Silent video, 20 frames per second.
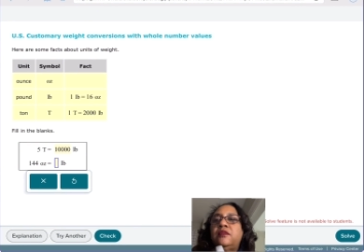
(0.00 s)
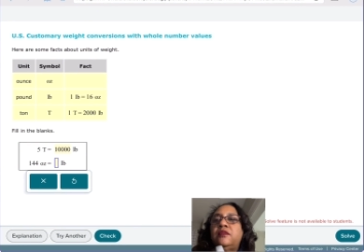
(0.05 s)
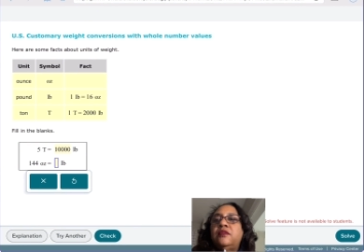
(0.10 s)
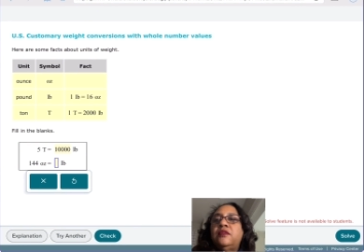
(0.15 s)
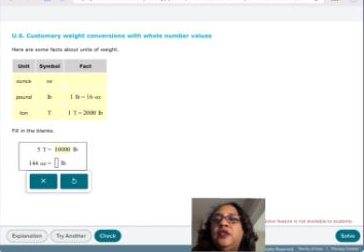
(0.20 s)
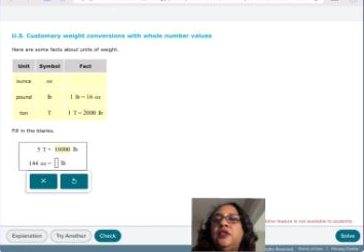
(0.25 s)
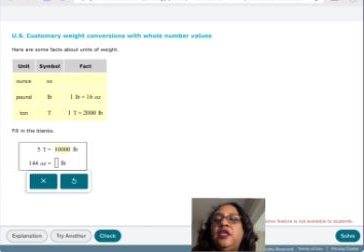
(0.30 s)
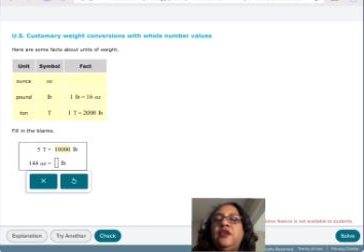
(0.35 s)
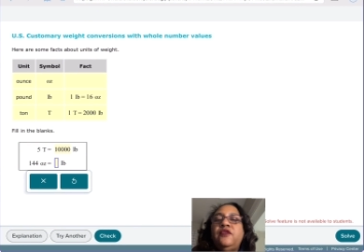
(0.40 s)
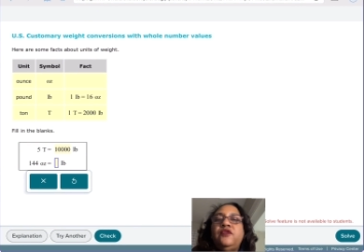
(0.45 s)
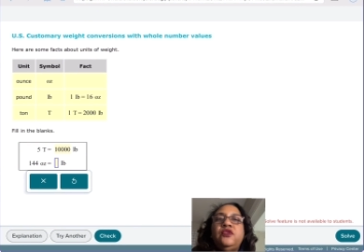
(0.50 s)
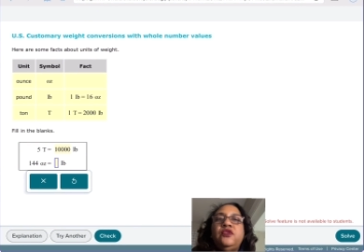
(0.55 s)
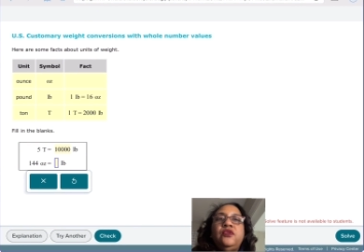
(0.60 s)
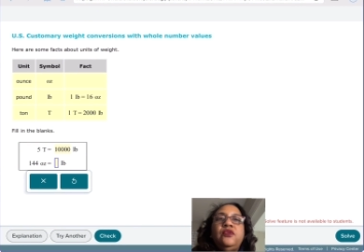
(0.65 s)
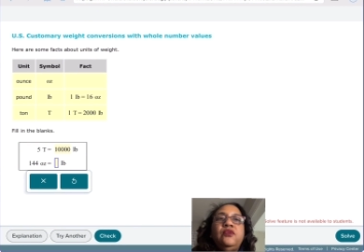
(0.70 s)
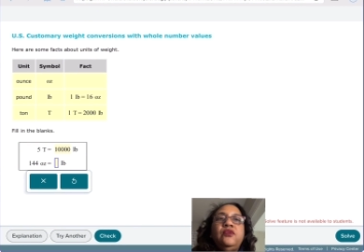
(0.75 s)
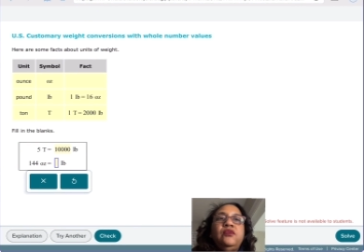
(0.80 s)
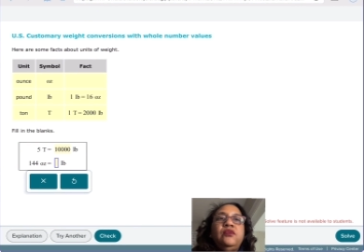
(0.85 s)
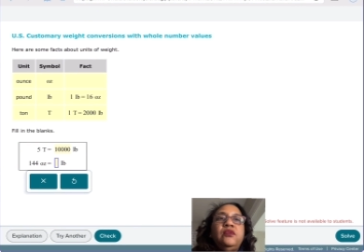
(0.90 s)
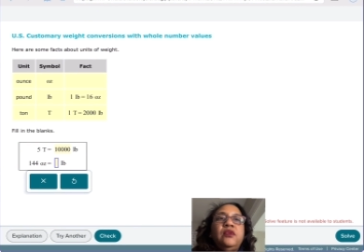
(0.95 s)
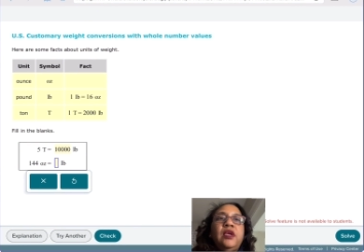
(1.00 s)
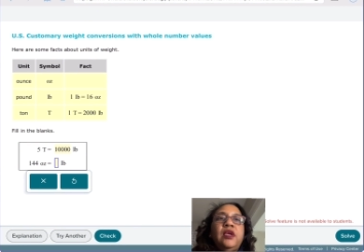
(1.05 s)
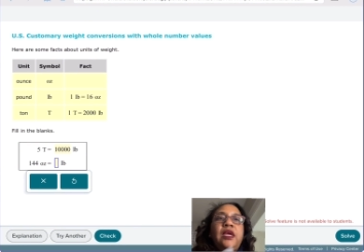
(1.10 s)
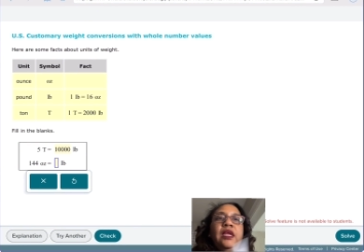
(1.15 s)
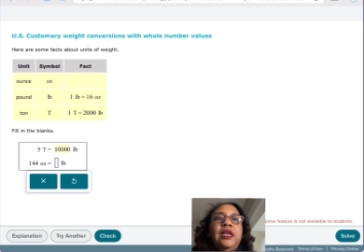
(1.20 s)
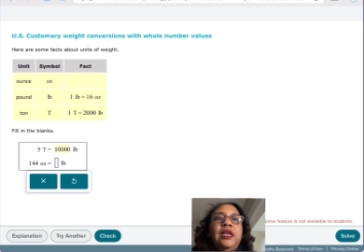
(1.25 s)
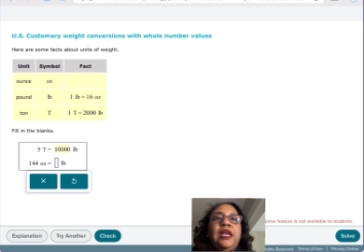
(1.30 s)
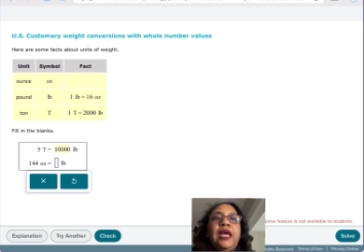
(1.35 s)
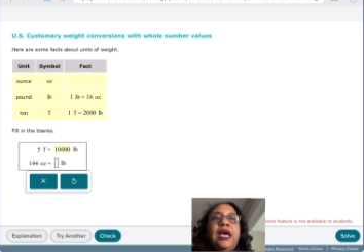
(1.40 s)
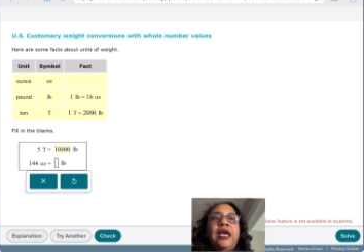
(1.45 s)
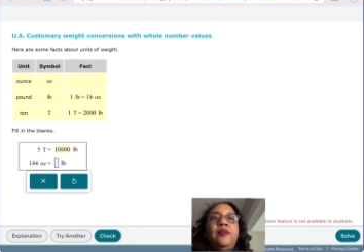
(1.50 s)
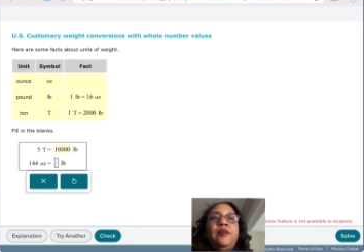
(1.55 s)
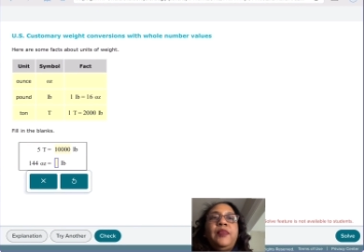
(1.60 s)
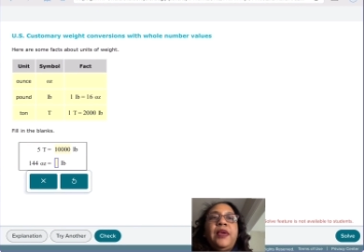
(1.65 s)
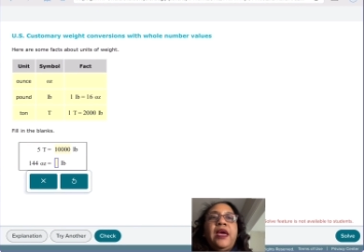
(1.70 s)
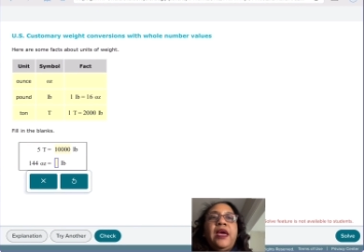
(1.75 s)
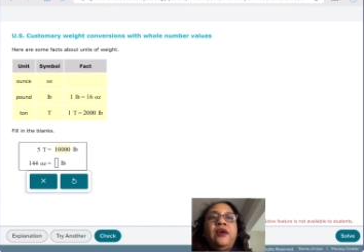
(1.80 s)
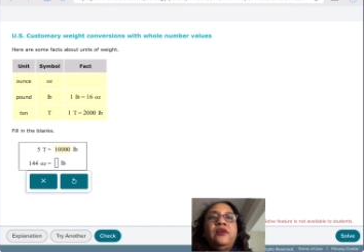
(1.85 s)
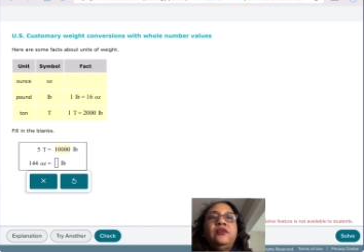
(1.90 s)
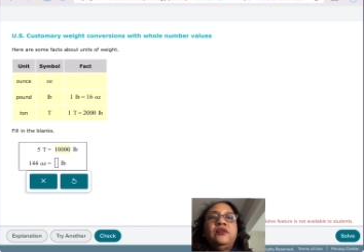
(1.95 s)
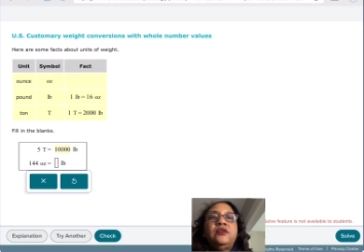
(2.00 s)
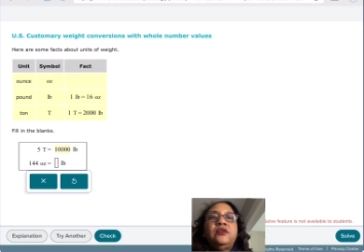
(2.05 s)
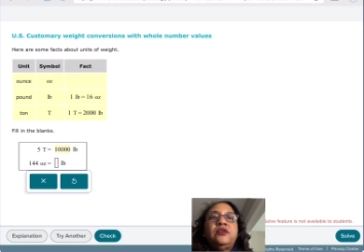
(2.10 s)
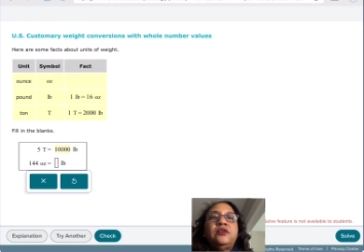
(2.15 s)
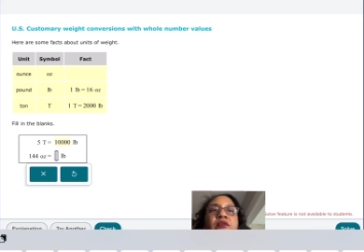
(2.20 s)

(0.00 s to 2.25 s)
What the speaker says: gives you 9 pounds.